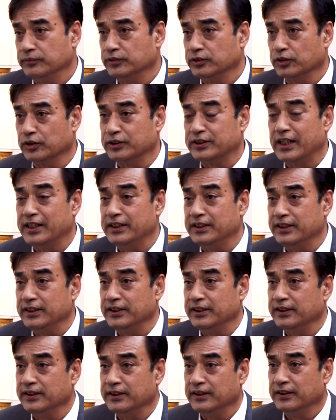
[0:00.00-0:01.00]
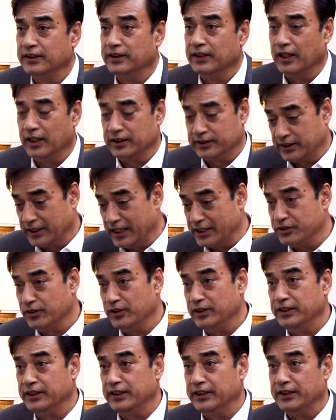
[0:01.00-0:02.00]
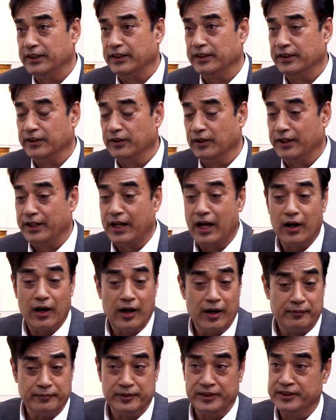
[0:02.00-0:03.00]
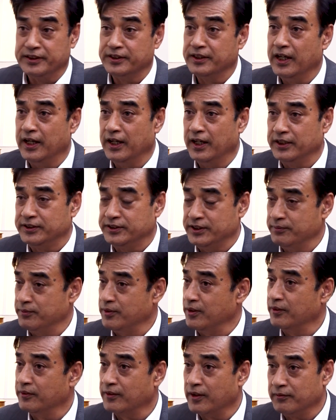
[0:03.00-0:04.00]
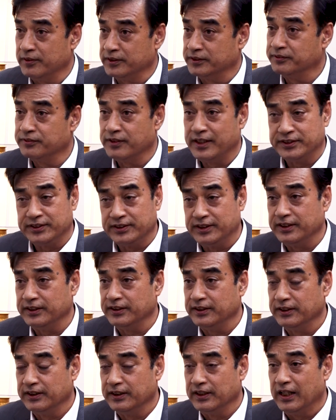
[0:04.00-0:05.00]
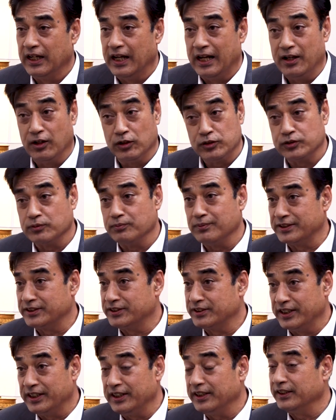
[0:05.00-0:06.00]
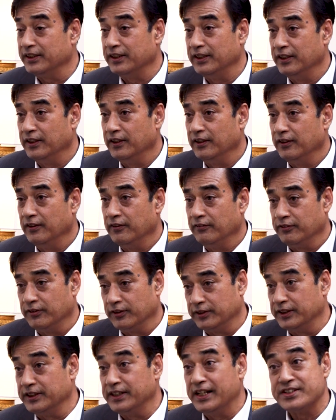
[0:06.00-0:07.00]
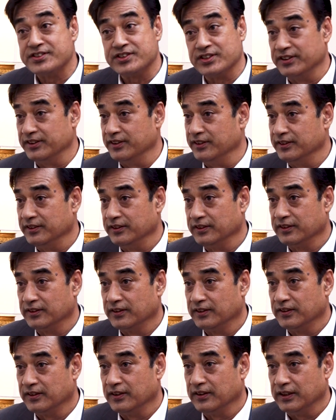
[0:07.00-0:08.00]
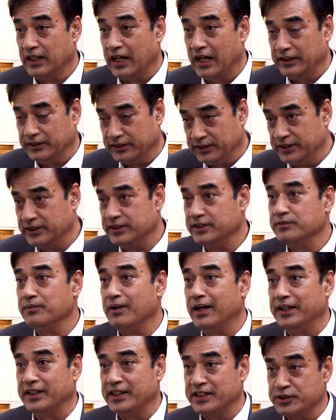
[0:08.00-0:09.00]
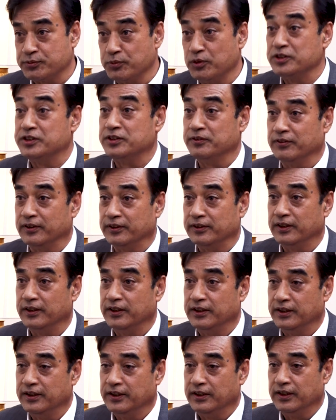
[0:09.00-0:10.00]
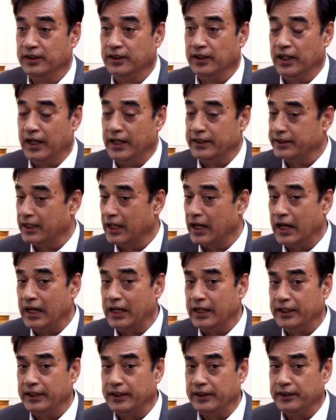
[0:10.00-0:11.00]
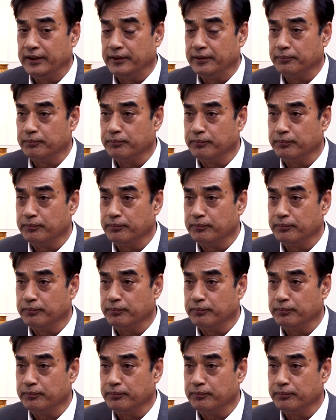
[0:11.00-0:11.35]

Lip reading: society. As gradually now I'm in Chamber of Commerce president, I also must think for the nation. This is my responsible, and I